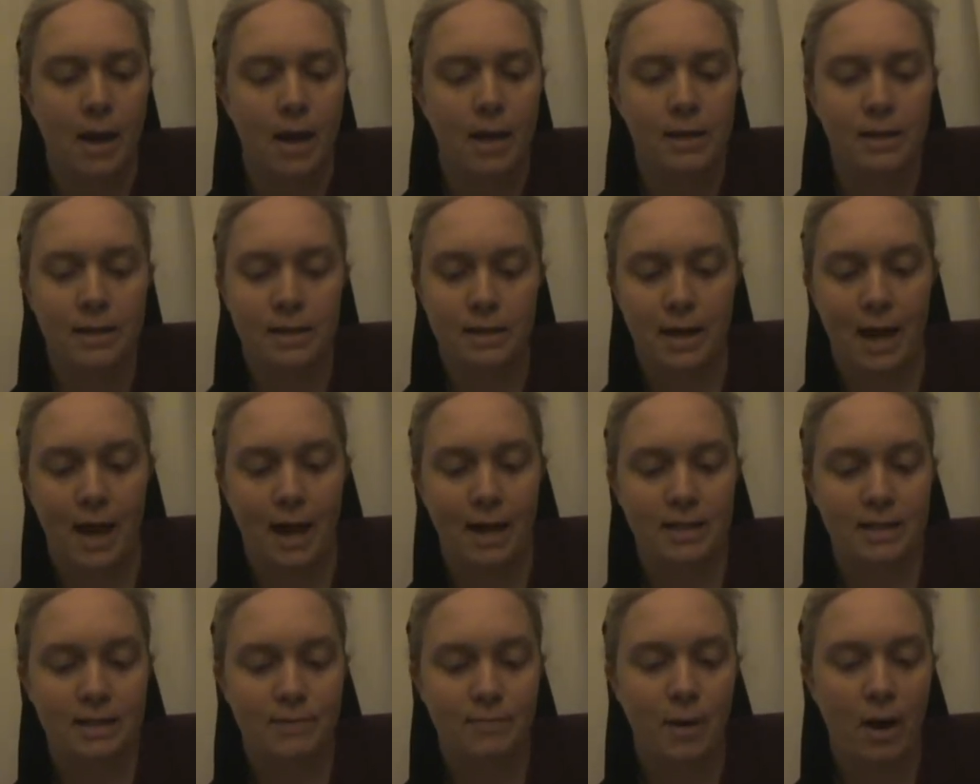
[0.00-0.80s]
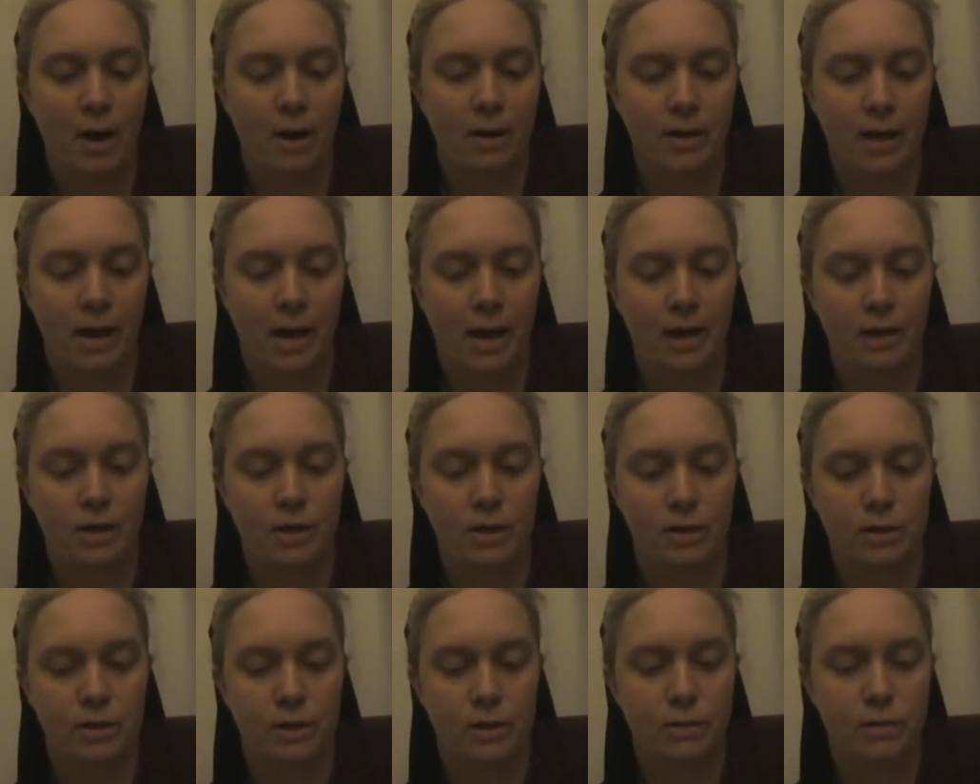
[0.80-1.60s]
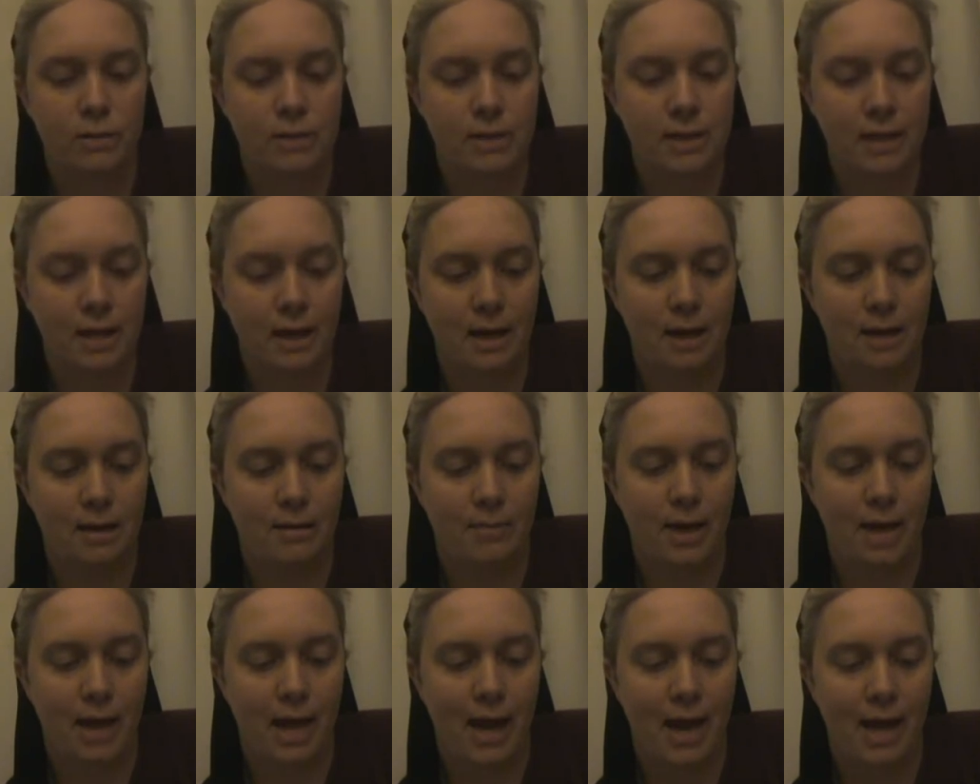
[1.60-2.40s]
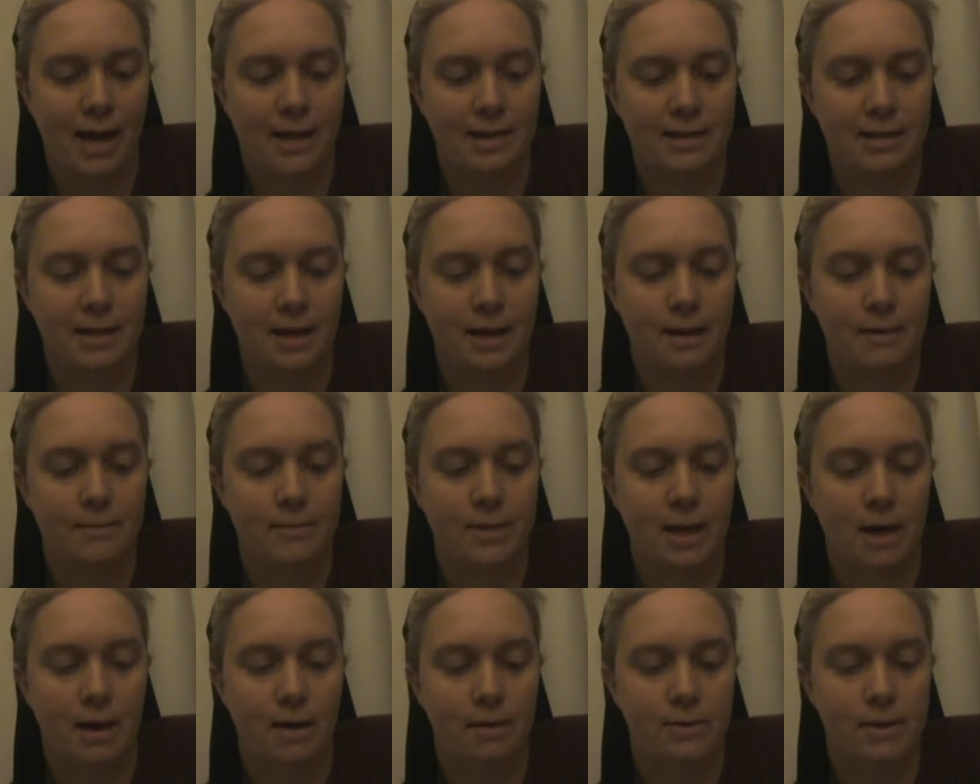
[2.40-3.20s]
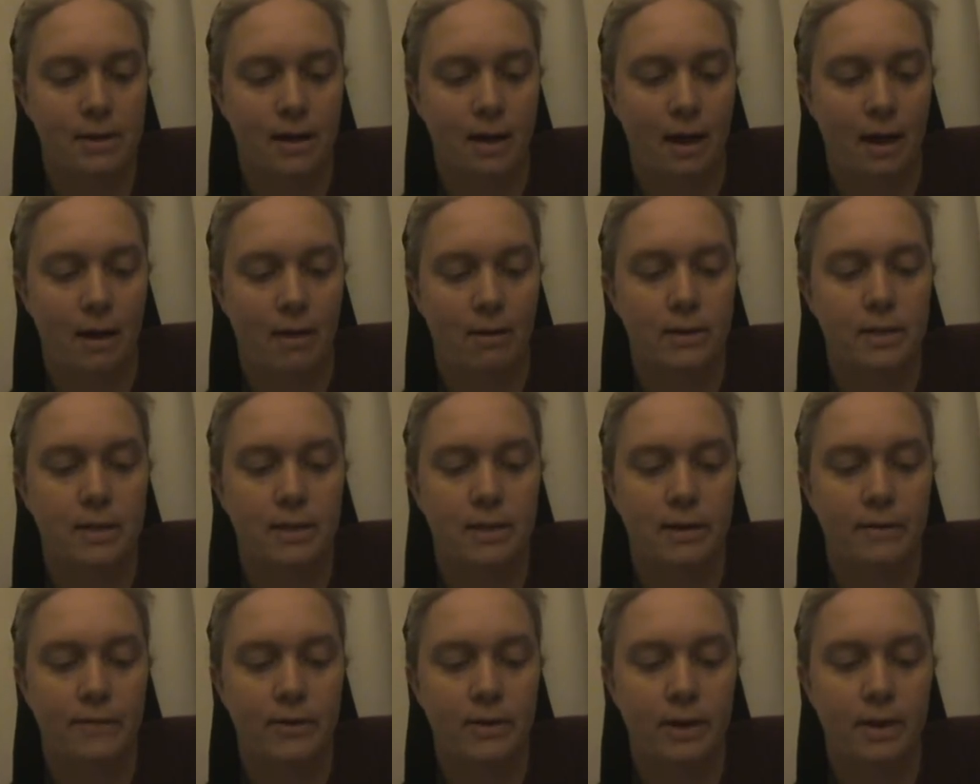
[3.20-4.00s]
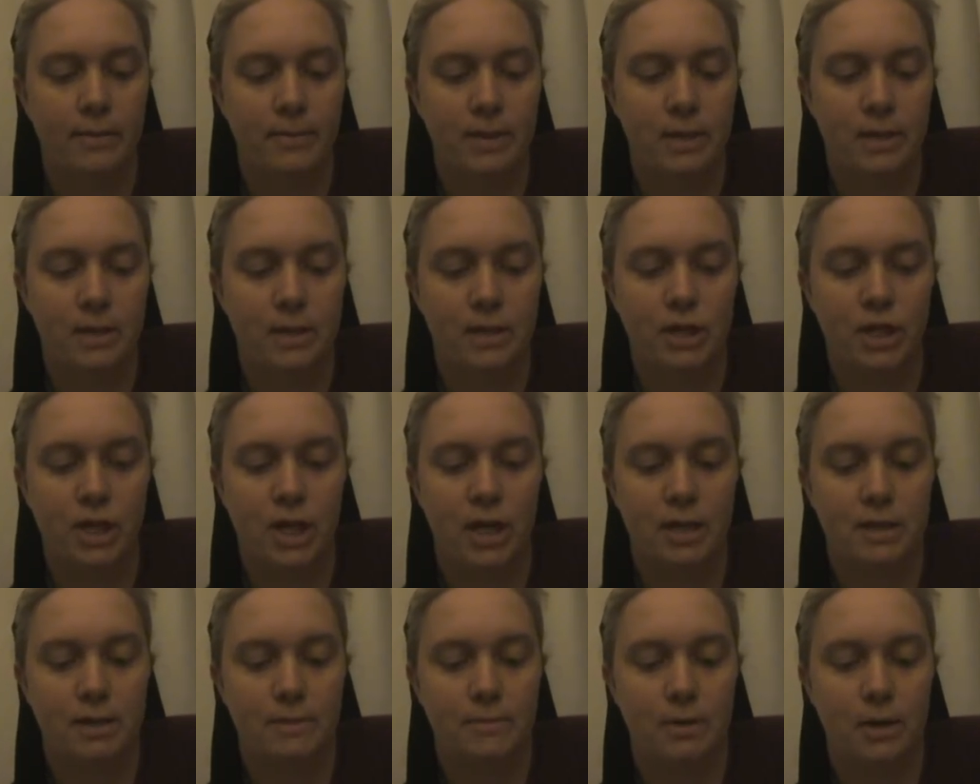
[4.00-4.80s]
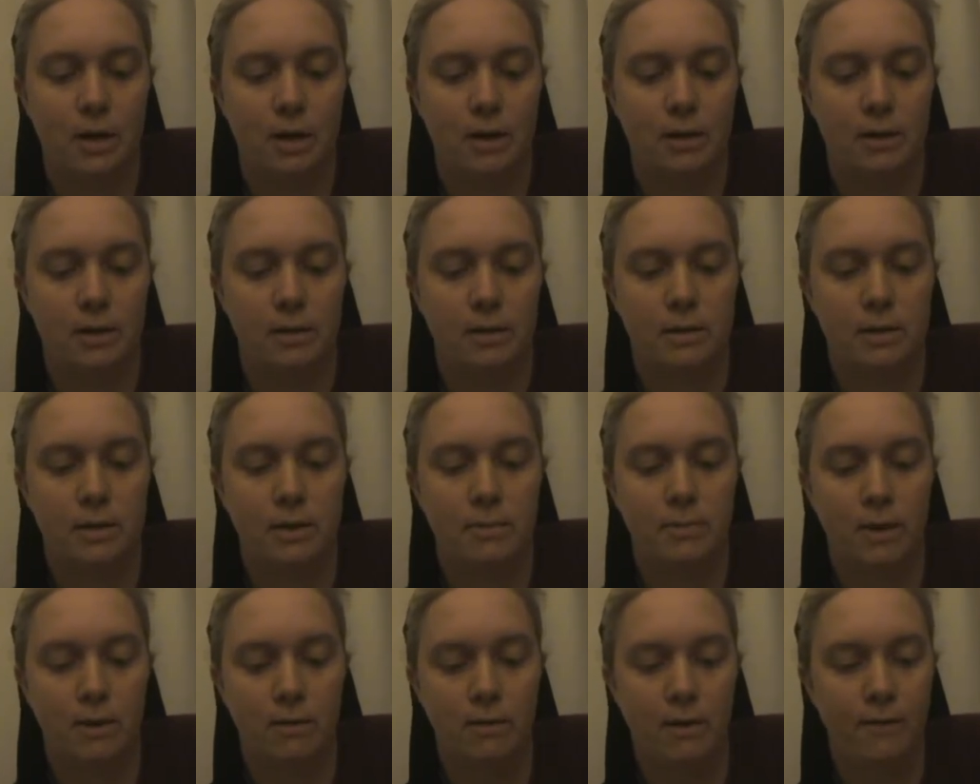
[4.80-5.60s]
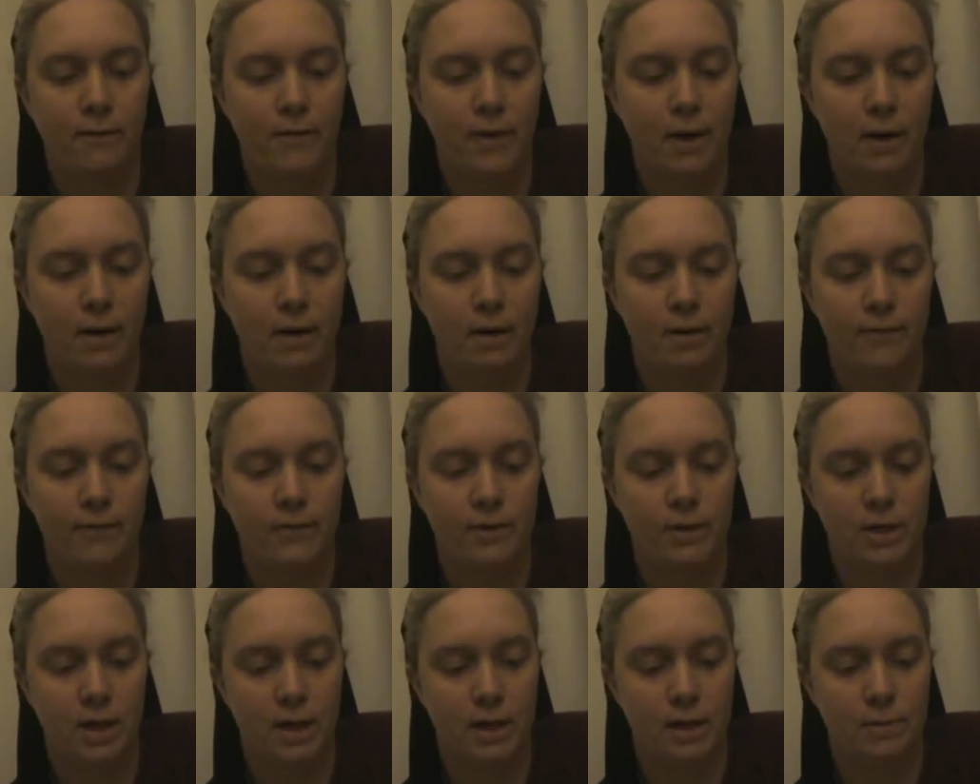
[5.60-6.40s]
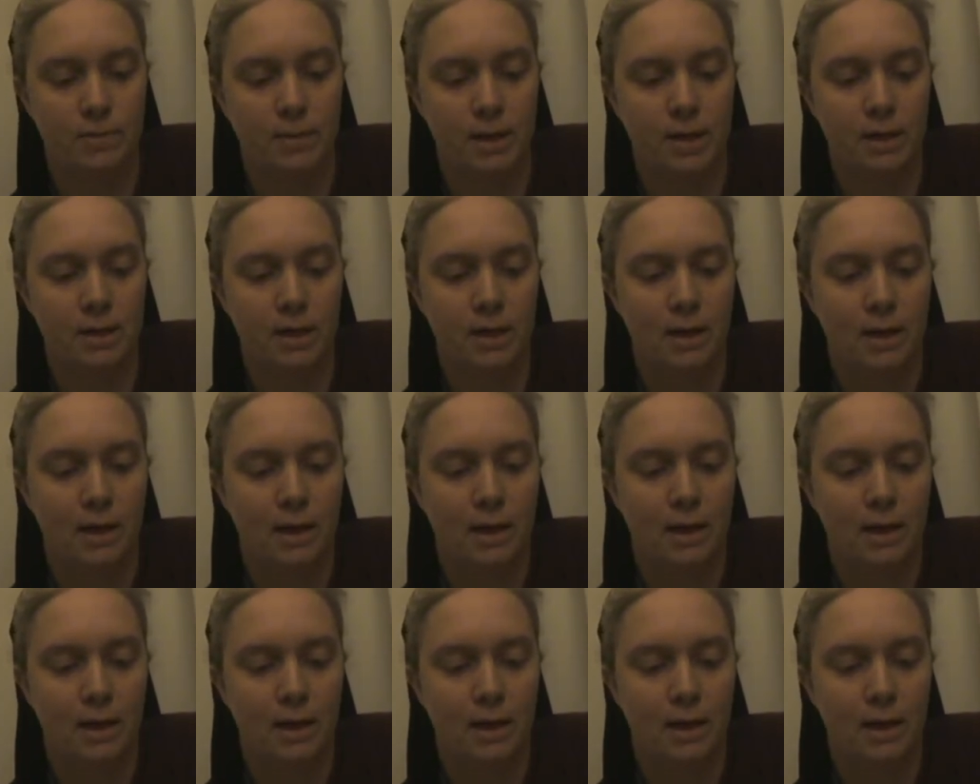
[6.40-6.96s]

Did not spare the angels who sinned, but cast them down to hell and delivered them into the chains of darkness to be revealed for judgment.